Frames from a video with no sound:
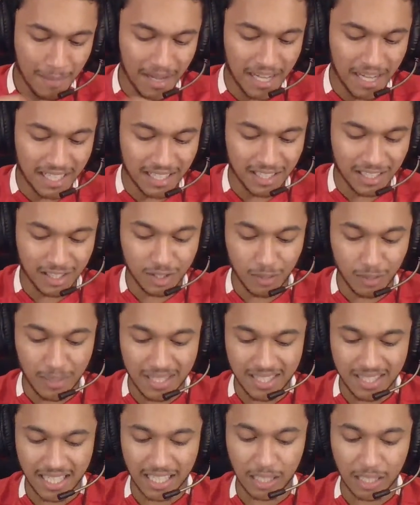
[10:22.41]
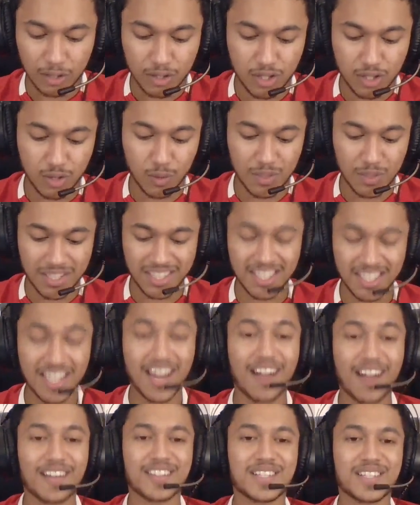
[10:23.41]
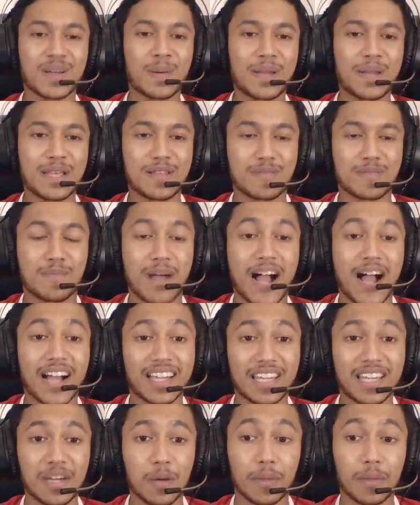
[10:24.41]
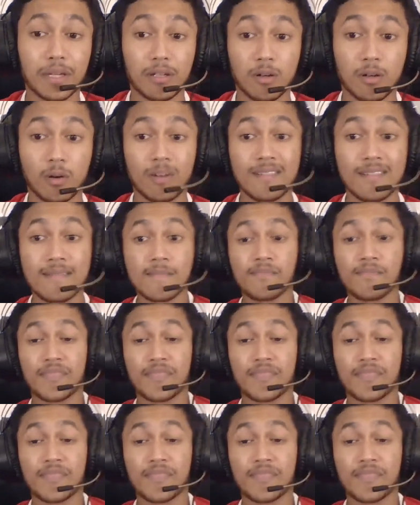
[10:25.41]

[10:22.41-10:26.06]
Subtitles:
Medical to be scheduled soon. CR7 is back. Here we go.